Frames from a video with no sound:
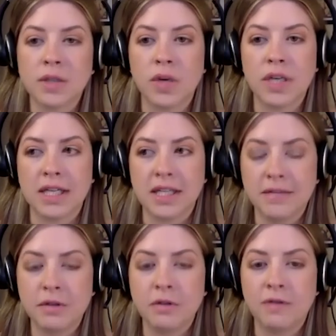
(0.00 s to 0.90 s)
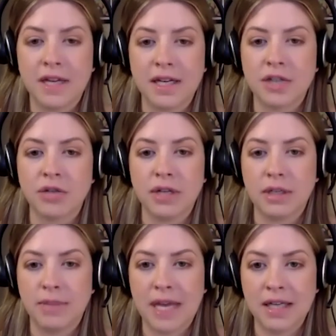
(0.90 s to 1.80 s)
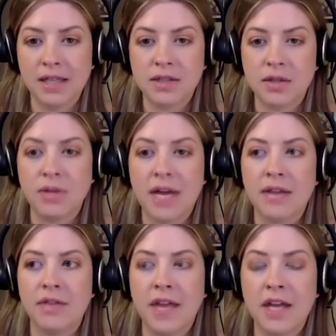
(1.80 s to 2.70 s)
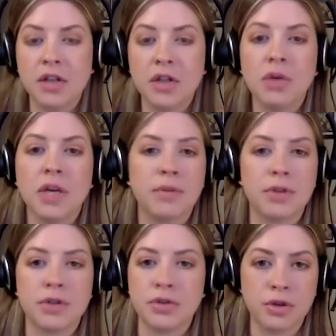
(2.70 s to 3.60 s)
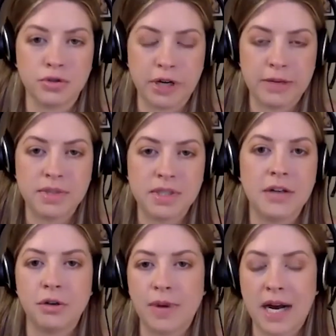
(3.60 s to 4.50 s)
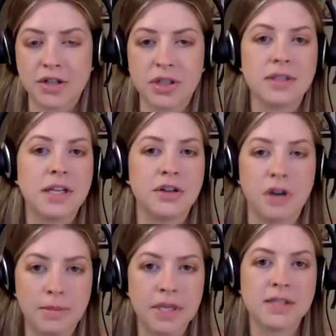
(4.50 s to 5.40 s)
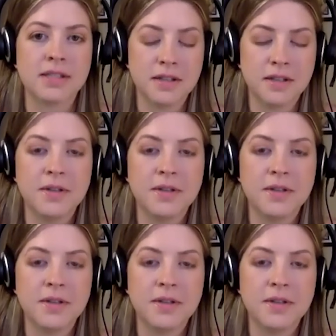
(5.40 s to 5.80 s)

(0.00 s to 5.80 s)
going to give you financial independence so that then you can pursue your dreams and your passions and your hobbies.